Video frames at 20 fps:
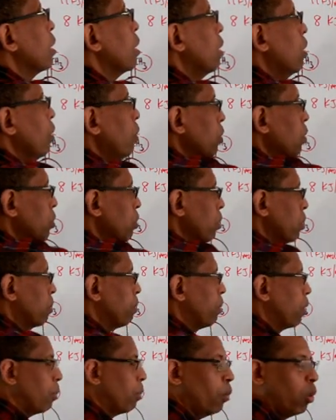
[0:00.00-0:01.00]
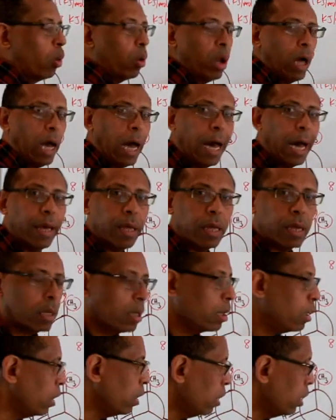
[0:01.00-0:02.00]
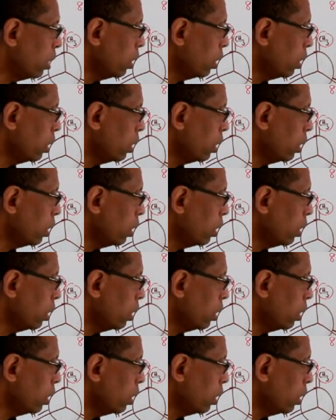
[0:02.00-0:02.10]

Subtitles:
kilojoules per mole higher in